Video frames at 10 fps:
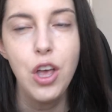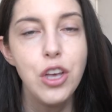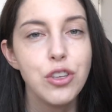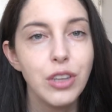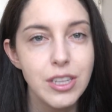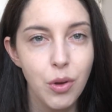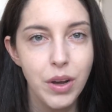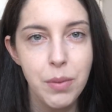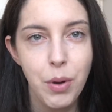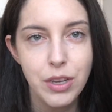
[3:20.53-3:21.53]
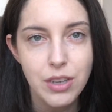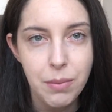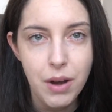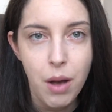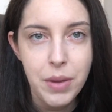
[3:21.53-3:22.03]
So let's go on to
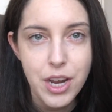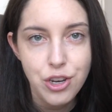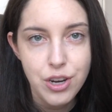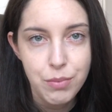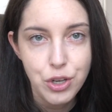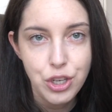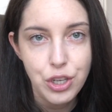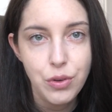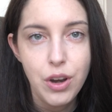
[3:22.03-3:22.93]
Pokestop nomination number two.